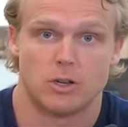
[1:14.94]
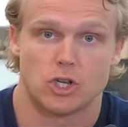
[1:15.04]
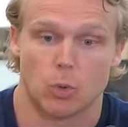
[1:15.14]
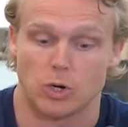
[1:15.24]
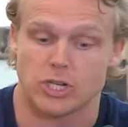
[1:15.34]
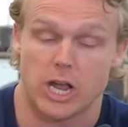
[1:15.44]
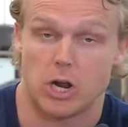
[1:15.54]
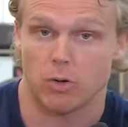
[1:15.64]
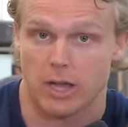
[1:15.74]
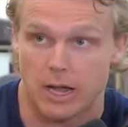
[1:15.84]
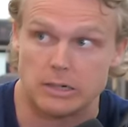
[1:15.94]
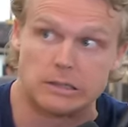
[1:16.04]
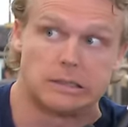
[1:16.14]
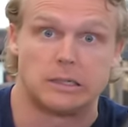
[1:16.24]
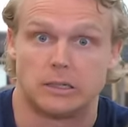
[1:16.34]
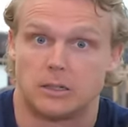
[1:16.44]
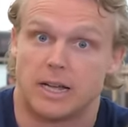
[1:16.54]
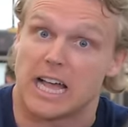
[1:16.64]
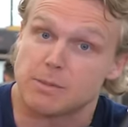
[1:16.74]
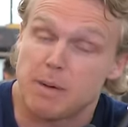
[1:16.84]
So we're saying, okay,
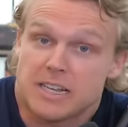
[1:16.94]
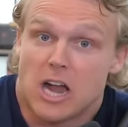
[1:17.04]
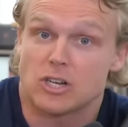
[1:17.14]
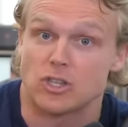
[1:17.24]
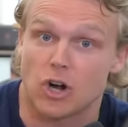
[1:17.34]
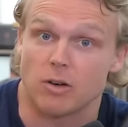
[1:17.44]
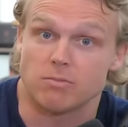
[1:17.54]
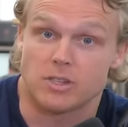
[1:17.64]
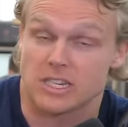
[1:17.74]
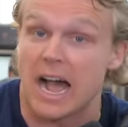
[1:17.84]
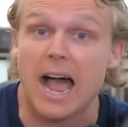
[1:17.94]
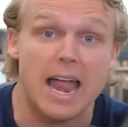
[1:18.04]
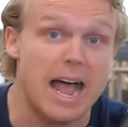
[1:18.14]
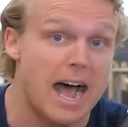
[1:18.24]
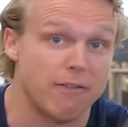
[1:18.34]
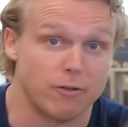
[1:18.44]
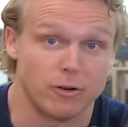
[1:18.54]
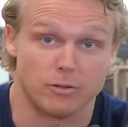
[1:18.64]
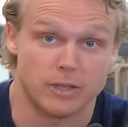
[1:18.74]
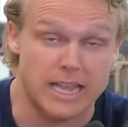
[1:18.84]
expectations aren't sky high
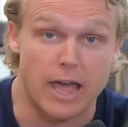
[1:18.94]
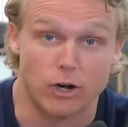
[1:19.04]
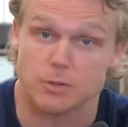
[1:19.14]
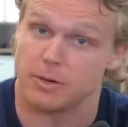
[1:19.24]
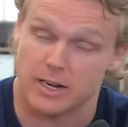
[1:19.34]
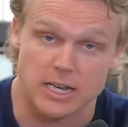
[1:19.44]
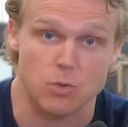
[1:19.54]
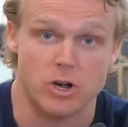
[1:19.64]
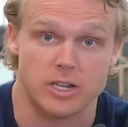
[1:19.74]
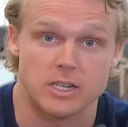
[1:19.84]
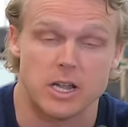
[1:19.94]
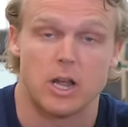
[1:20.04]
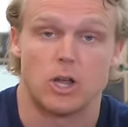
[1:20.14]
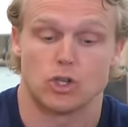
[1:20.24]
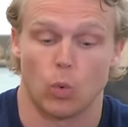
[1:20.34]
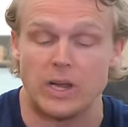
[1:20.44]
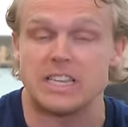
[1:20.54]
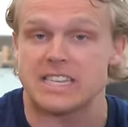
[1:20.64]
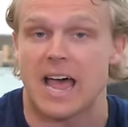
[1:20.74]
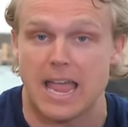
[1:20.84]
for the Gators, but it is what it is. So we
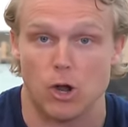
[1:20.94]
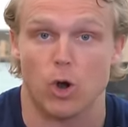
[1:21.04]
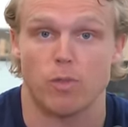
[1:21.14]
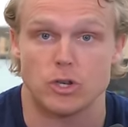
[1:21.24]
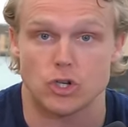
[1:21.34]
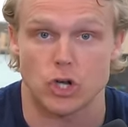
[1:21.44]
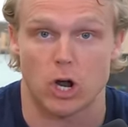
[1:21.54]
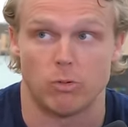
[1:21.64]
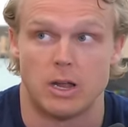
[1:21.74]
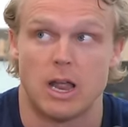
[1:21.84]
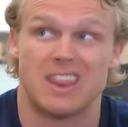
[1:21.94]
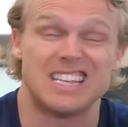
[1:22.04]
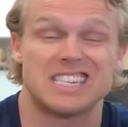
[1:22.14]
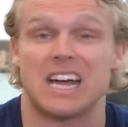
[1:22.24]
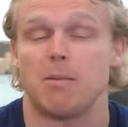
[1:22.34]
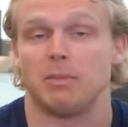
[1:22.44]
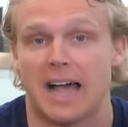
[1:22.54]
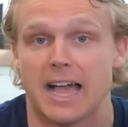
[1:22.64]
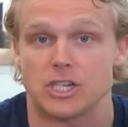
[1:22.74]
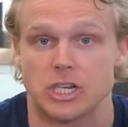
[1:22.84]
sat here on this show this time
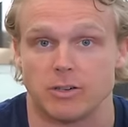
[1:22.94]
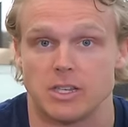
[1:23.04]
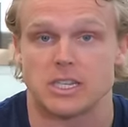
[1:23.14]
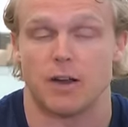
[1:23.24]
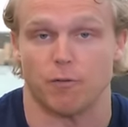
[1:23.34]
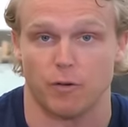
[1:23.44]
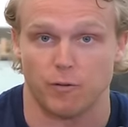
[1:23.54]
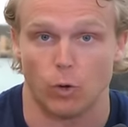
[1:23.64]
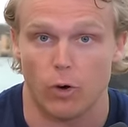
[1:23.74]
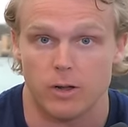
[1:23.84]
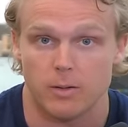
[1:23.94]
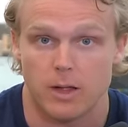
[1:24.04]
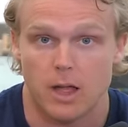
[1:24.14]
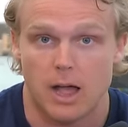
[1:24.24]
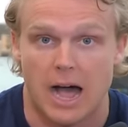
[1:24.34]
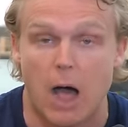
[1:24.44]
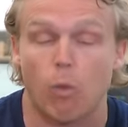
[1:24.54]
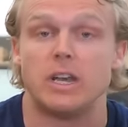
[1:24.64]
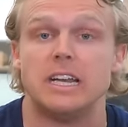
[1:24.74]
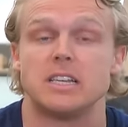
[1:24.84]
last year and said, for Florida, I
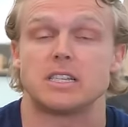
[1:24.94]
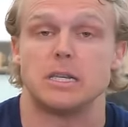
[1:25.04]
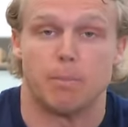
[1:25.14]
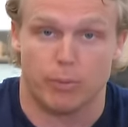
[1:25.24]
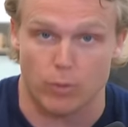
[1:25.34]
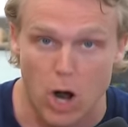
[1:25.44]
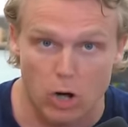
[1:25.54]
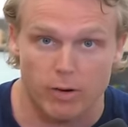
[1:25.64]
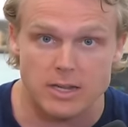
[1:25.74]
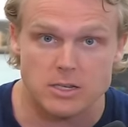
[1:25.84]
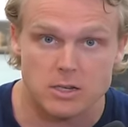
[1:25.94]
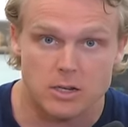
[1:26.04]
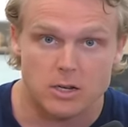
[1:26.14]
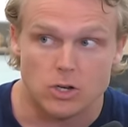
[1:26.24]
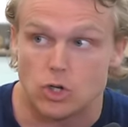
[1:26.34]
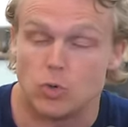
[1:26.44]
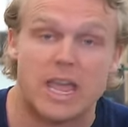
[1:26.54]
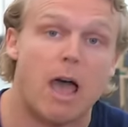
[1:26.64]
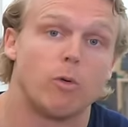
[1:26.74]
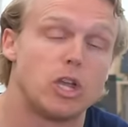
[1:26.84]
would need to see progress to
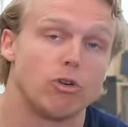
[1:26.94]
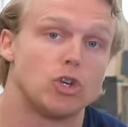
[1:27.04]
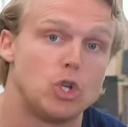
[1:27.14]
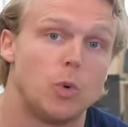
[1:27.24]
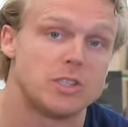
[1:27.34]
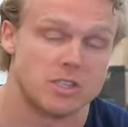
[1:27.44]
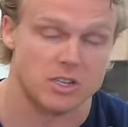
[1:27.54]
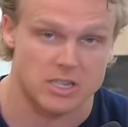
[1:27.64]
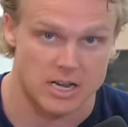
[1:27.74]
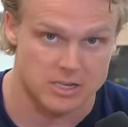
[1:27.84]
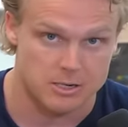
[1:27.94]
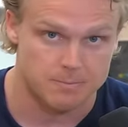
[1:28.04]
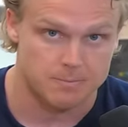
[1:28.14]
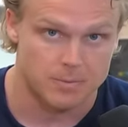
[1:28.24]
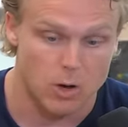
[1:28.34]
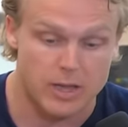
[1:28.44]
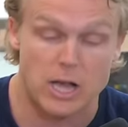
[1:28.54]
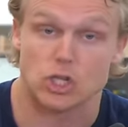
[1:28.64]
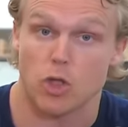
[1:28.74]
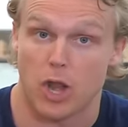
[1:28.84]
count year two as a success. Okay,
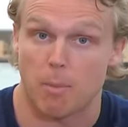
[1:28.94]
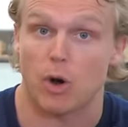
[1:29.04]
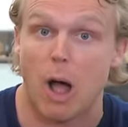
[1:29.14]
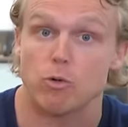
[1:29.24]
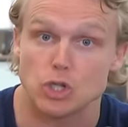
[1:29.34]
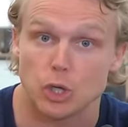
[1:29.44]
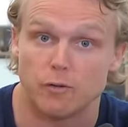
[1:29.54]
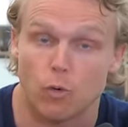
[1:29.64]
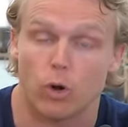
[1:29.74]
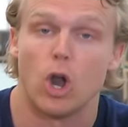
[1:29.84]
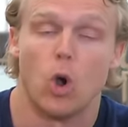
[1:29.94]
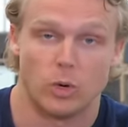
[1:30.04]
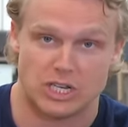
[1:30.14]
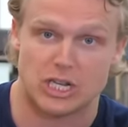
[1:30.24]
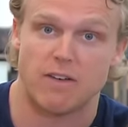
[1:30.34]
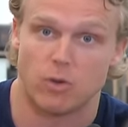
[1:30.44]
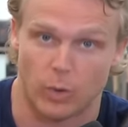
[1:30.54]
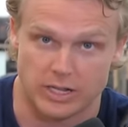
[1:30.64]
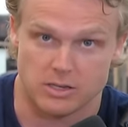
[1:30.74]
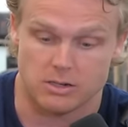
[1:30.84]
so the number I was looking for was seven
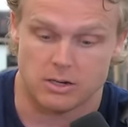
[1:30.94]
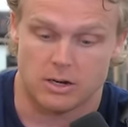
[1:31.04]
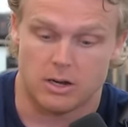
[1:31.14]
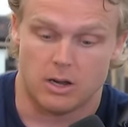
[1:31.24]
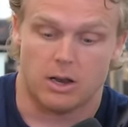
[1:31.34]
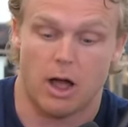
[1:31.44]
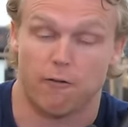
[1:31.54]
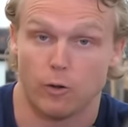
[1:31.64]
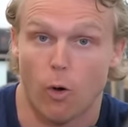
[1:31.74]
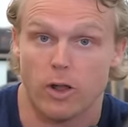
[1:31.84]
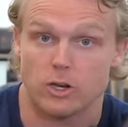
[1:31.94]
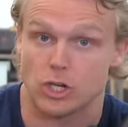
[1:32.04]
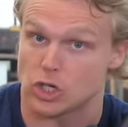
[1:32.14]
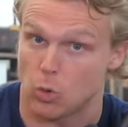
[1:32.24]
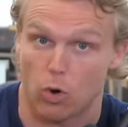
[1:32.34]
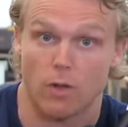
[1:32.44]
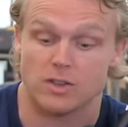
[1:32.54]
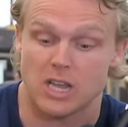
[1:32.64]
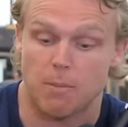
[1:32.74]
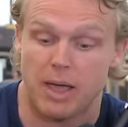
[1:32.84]
wins. Now, Florida, just so we're on the
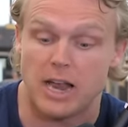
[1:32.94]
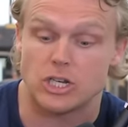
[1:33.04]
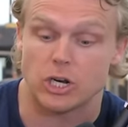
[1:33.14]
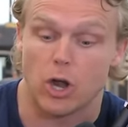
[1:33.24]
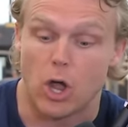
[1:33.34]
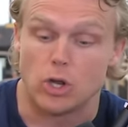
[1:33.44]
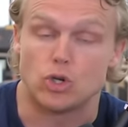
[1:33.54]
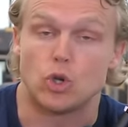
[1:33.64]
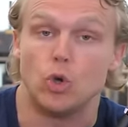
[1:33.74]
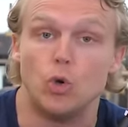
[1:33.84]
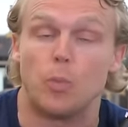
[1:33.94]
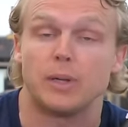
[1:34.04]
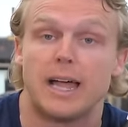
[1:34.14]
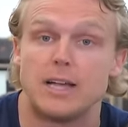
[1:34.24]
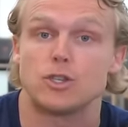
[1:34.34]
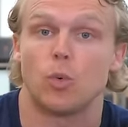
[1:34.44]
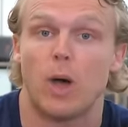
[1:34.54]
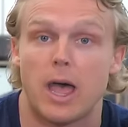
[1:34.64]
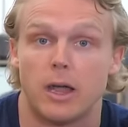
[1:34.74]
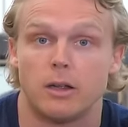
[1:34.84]
same page here, two plays
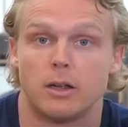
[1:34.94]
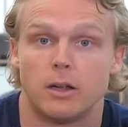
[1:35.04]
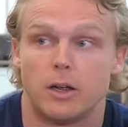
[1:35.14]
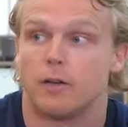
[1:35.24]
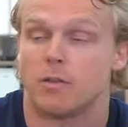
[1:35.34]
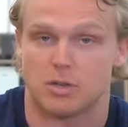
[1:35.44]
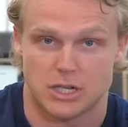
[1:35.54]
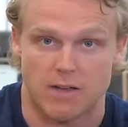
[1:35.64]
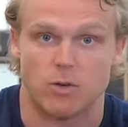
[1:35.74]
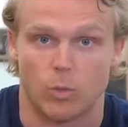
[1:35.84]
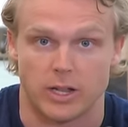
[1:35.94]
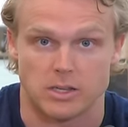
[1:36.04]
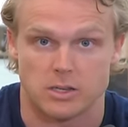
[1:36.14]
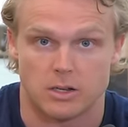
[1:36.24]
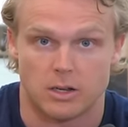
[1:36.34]
away from seven wins.